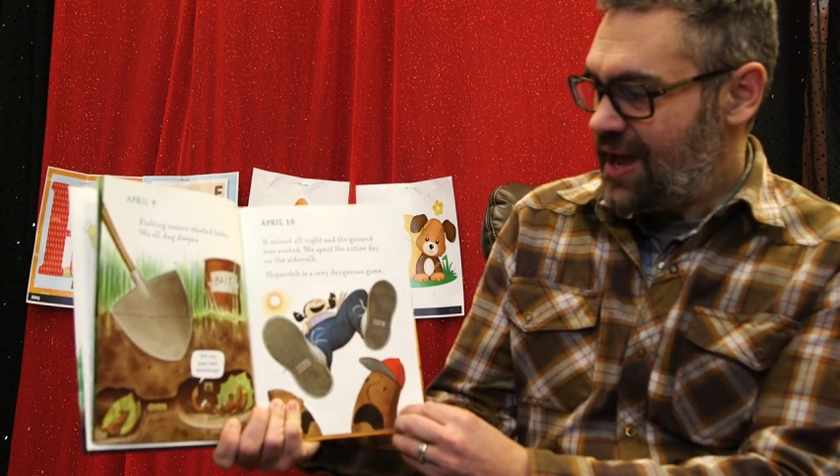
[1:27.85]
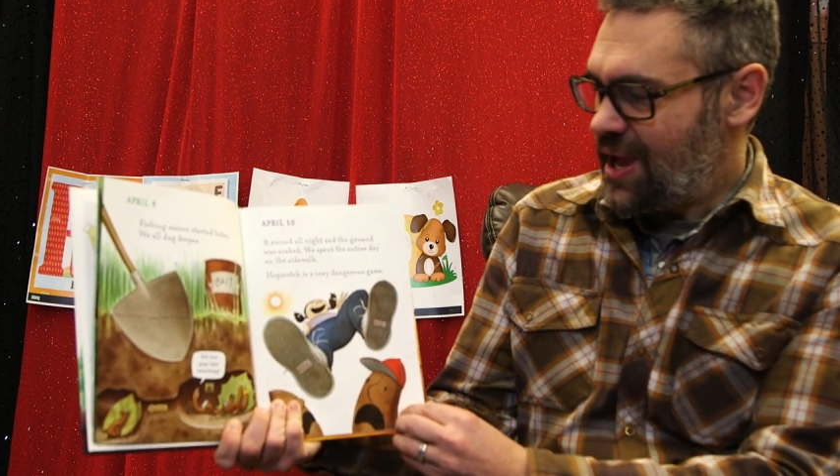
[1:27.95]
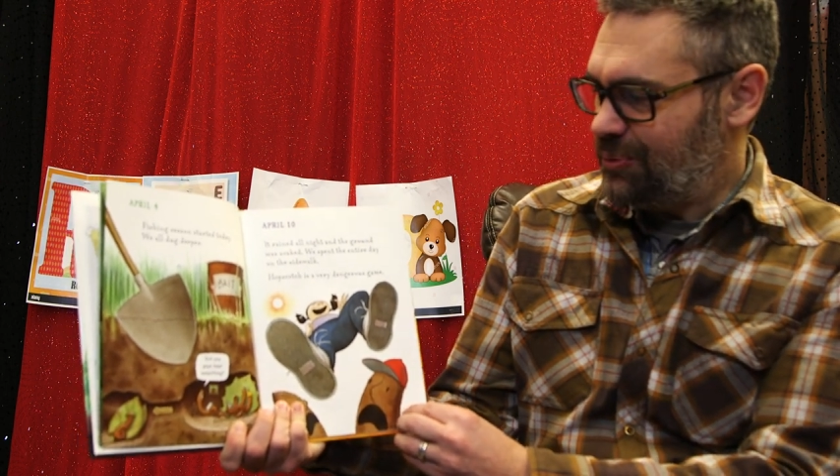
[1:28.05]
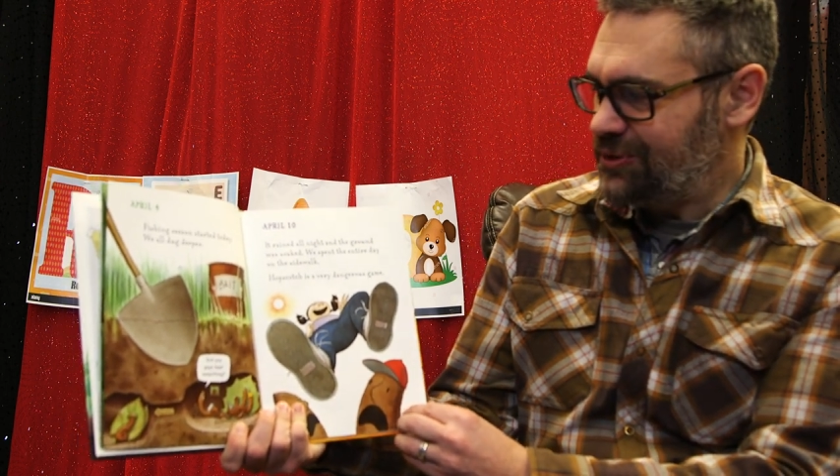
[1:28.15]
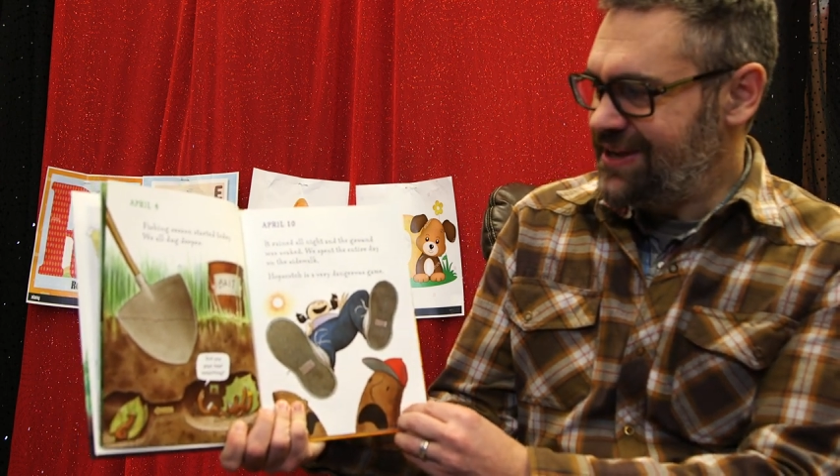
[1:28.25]

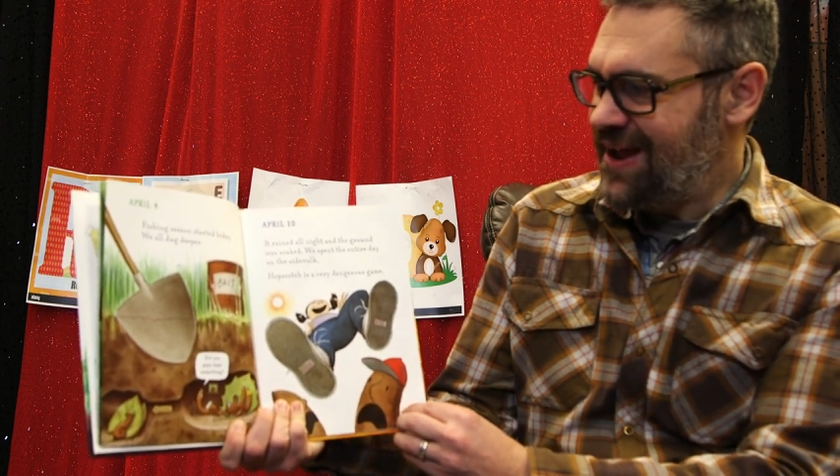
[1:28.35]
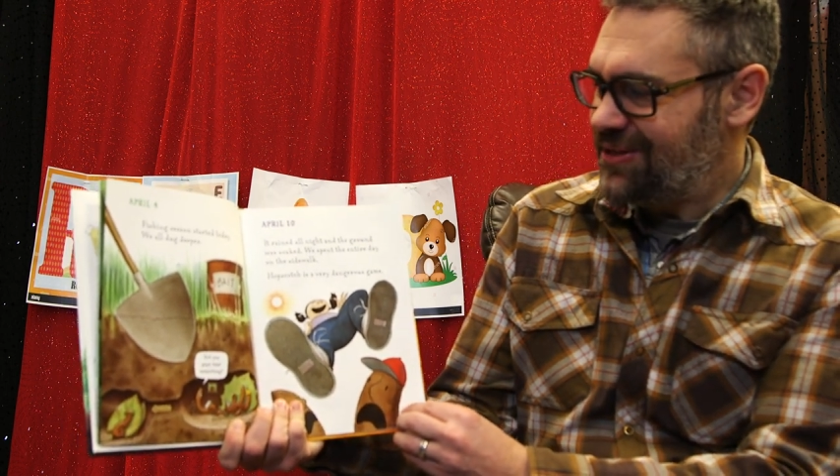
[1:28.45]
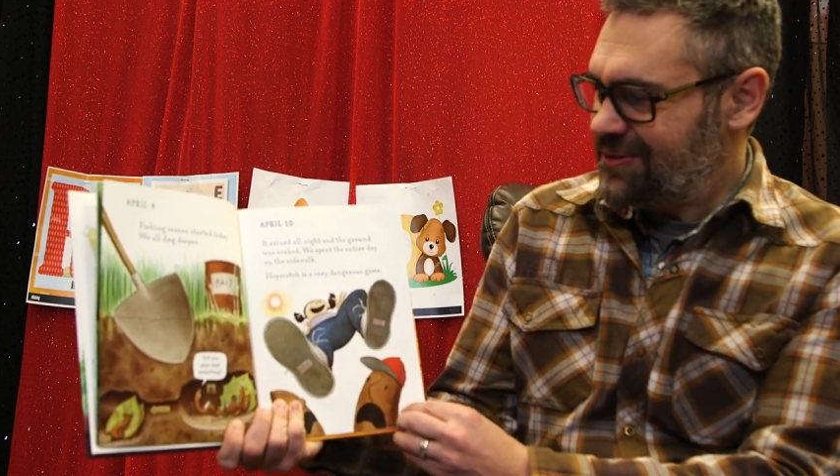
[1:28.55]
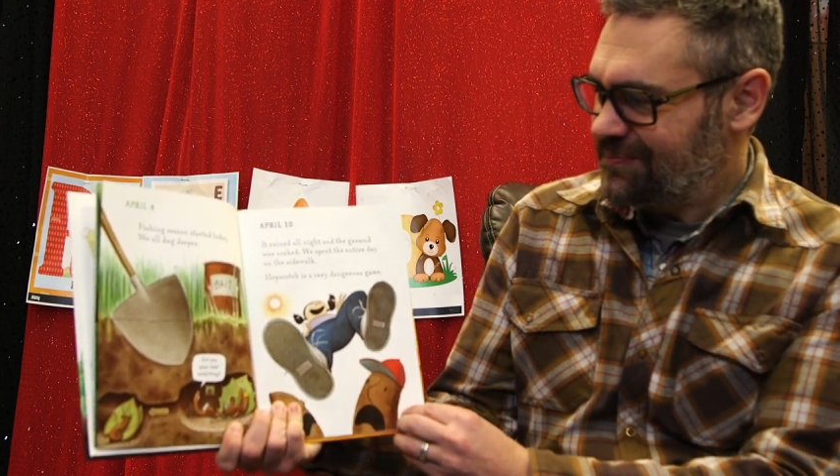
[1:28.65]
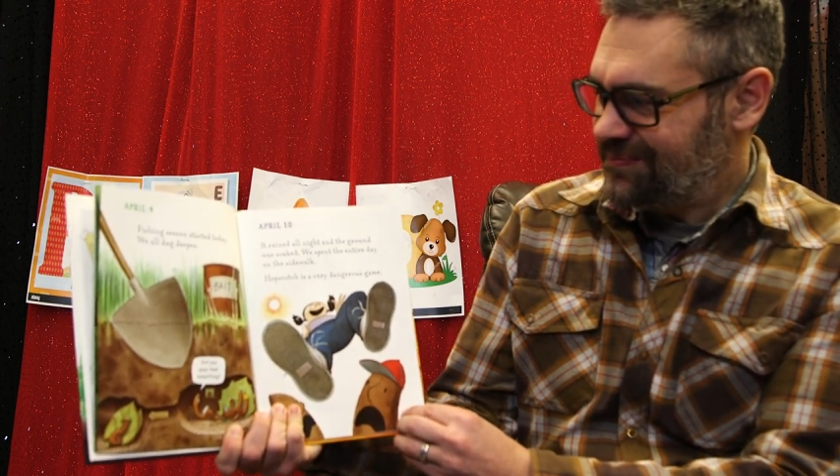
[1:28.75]
April
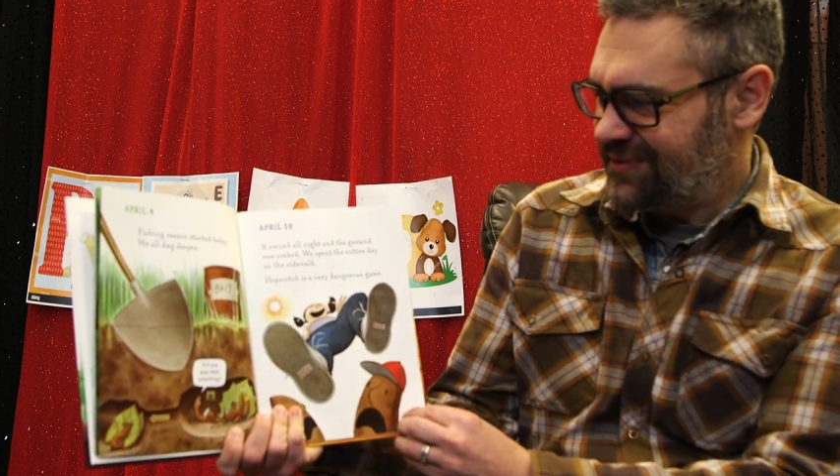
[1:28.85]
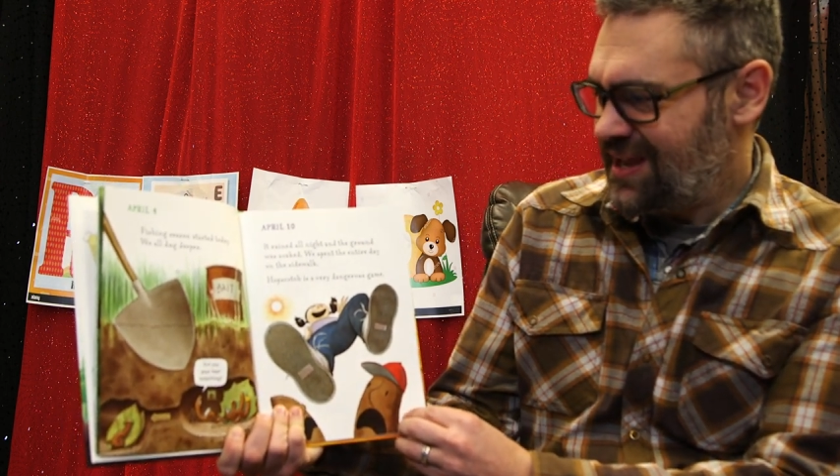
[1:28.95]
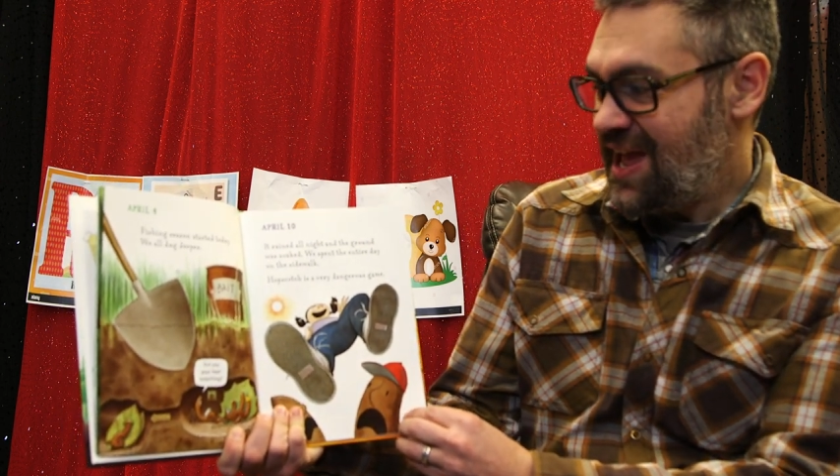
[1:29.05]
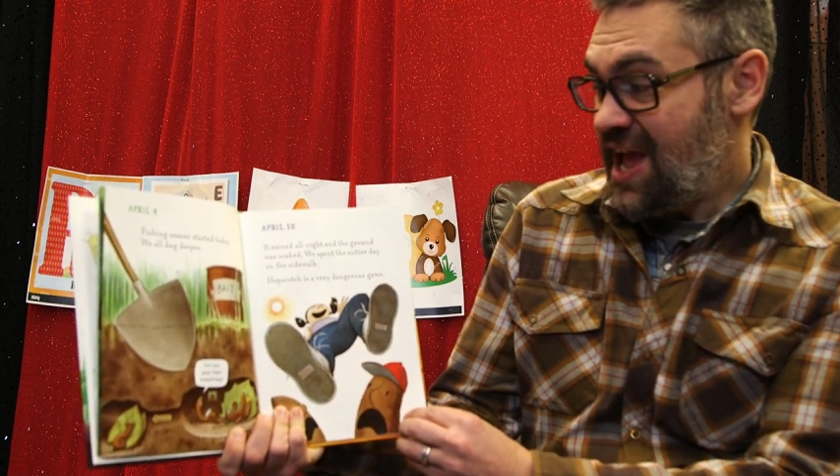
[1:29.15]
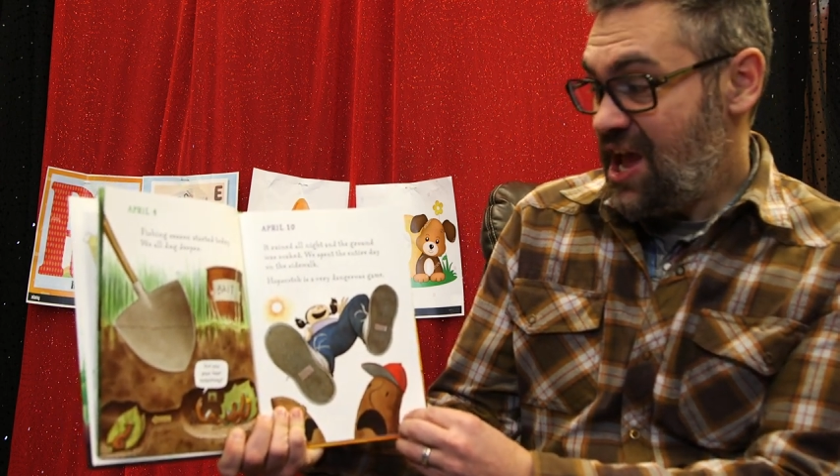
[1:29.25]
10th.
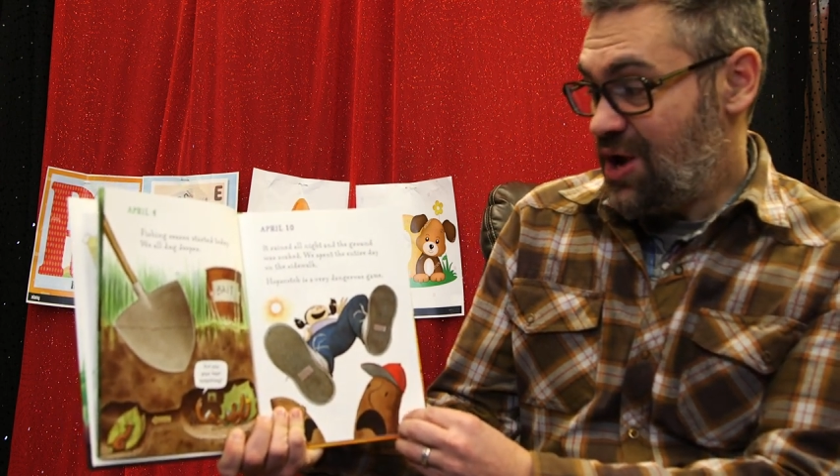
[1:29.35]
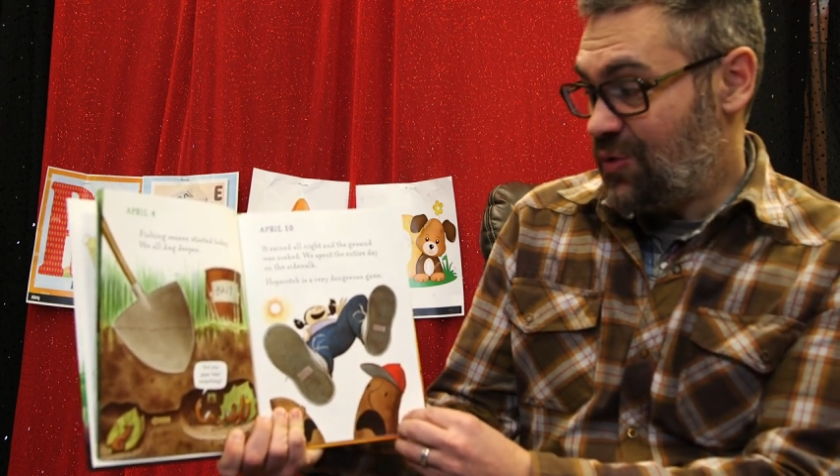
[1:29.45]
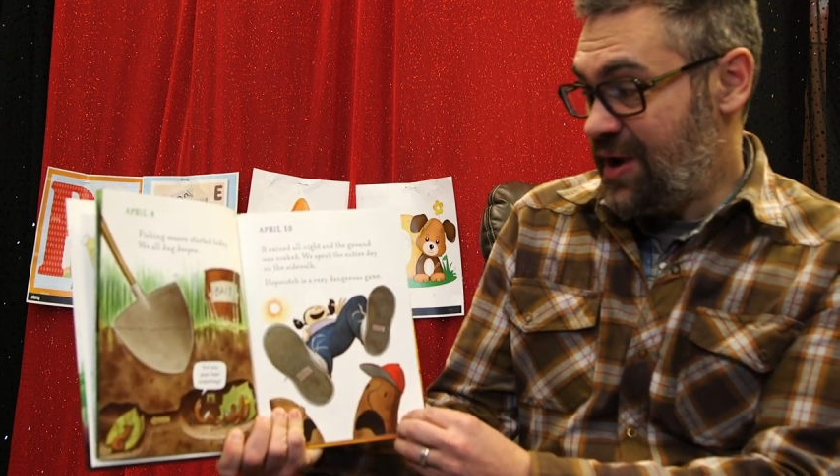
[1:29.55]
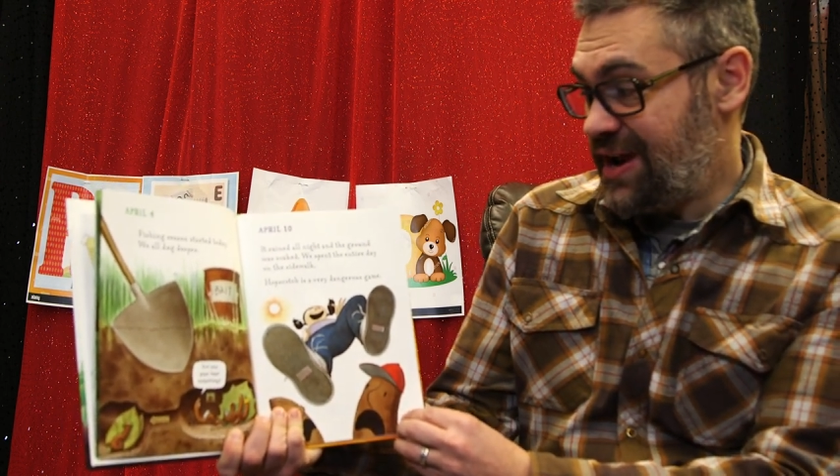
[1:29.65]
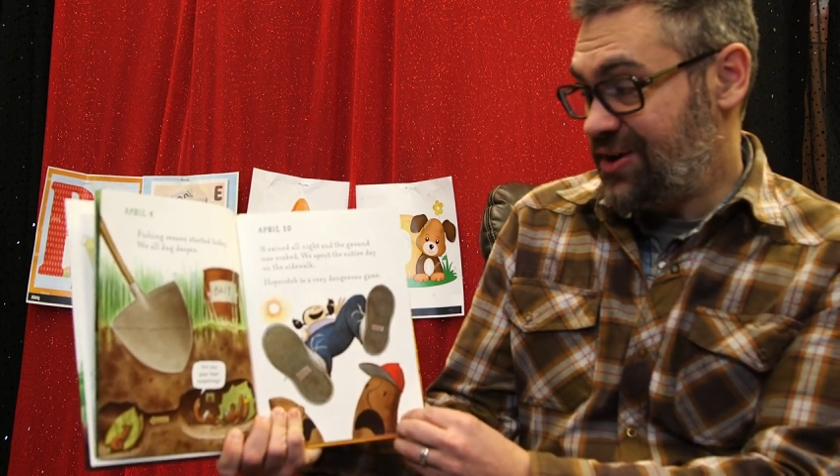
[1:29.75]
It
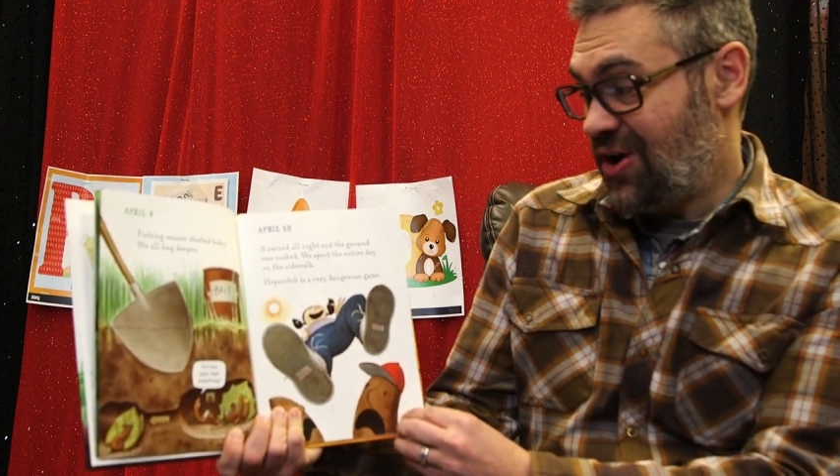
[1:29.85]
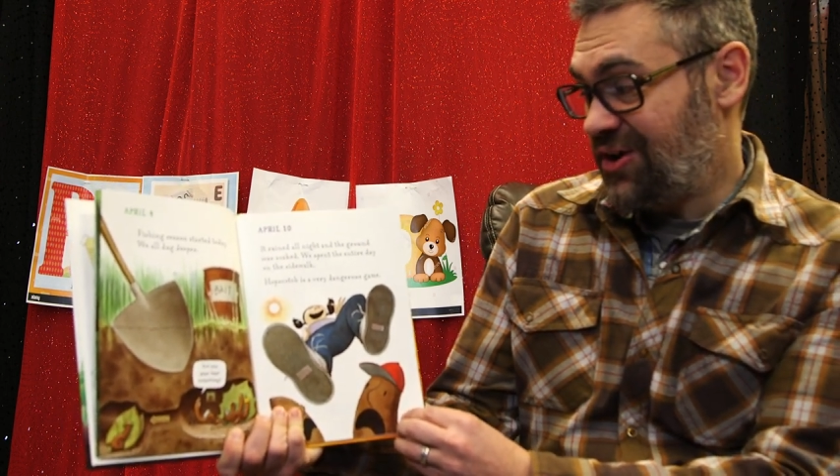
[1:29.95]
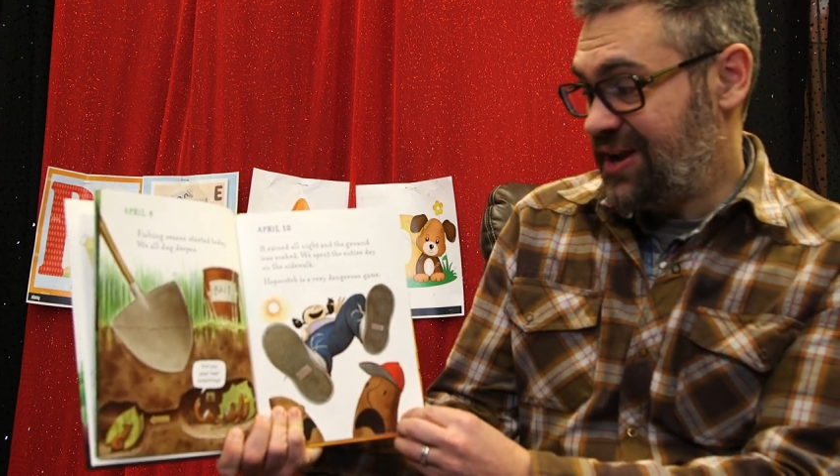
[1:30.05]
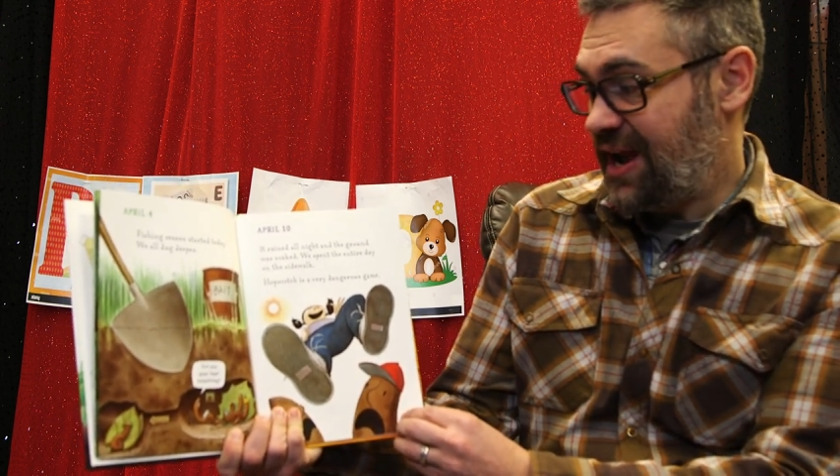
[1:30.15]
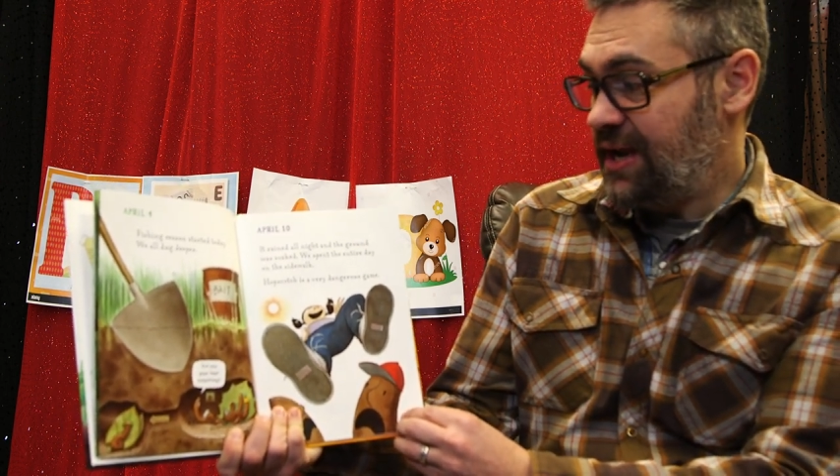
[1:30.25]
rained
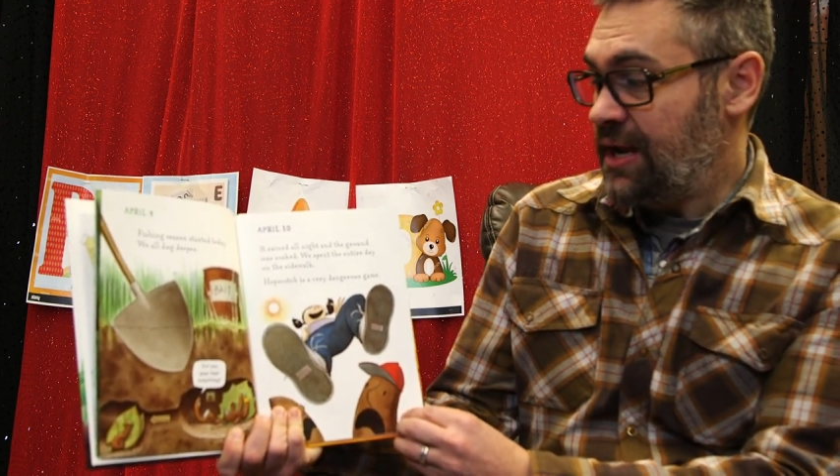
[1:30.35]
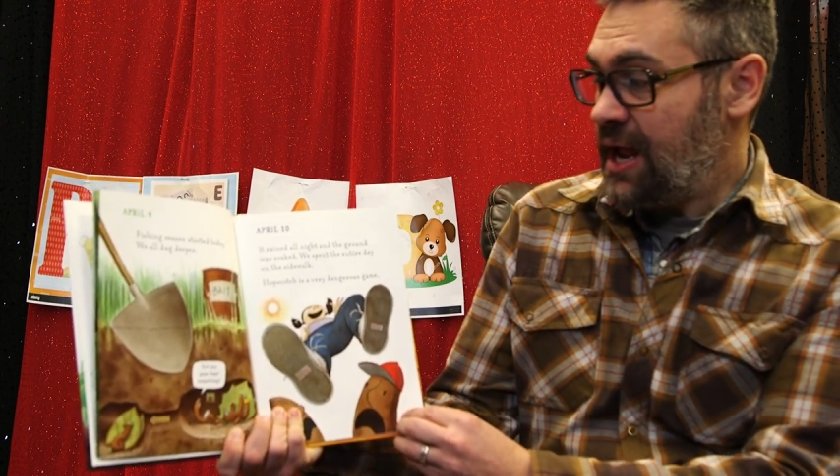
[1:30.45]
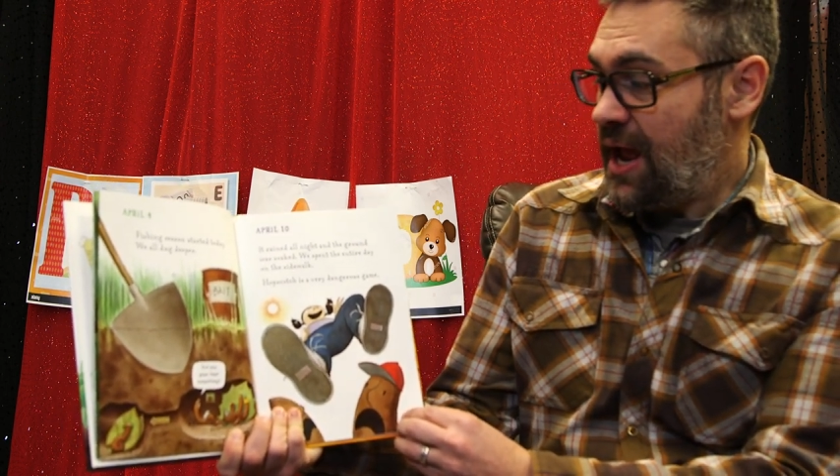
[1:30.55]
all night,